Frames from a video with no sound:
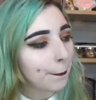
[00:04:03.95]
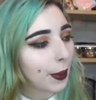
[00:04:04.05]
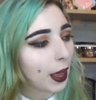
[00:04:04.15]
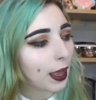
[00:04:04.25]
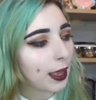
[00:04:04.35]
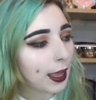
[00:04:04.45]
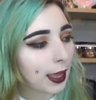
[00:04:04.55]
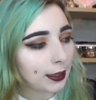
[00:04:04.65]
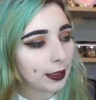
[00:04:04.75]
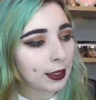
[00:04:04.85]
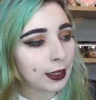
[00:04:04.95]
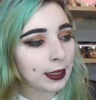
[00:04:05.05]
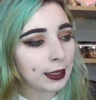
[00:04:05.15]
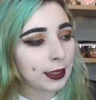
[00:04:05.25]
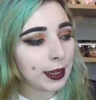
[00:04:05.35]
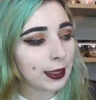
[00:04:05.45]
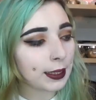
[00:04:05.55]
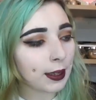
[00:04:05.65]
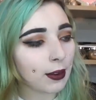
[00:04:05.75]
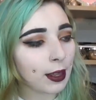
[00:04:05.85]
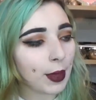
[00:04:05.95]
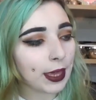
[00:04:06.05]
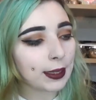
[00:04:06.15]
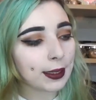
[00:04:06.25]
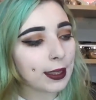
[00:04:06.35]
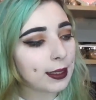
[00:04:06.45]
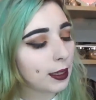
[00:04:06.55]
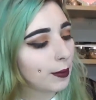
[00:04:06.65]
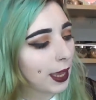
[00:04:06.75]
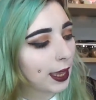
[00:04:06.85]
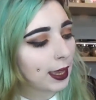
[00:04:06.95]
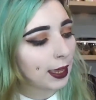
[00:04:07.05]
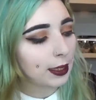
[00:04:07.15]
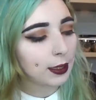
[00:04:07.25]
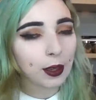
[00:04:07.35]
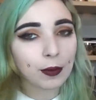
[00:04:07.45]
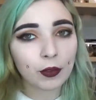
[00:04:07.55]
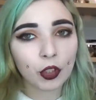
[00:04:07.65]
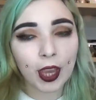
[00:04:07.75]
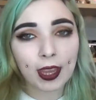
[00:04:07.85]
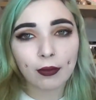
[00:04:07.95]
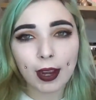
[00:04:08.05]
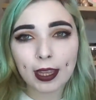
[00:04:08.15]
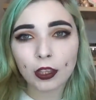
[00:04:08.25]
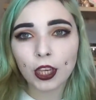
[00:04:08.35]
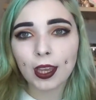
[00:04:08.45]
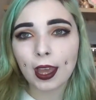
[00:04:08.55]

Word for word: but it doesn't necessarily make sense to me in terms of shade range